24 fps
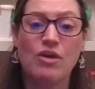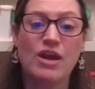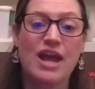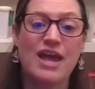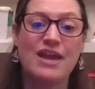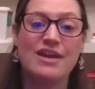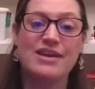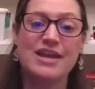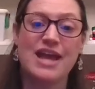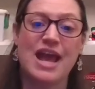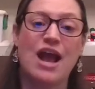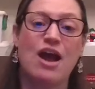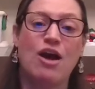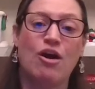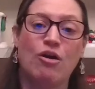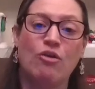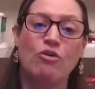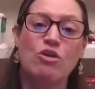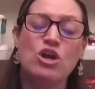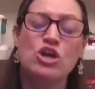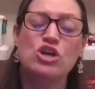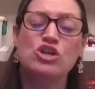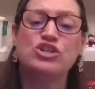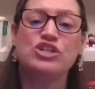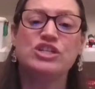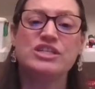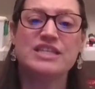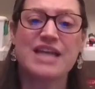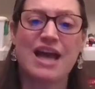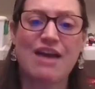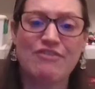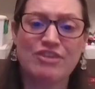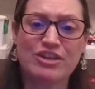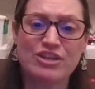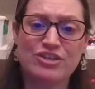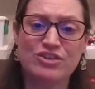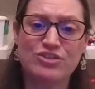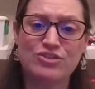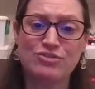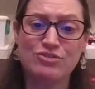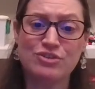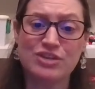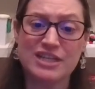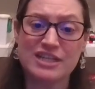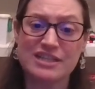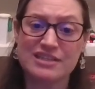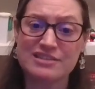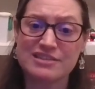And now she's having
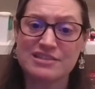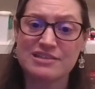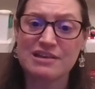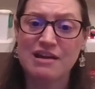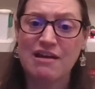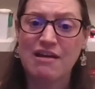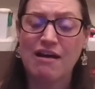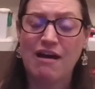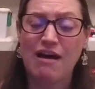students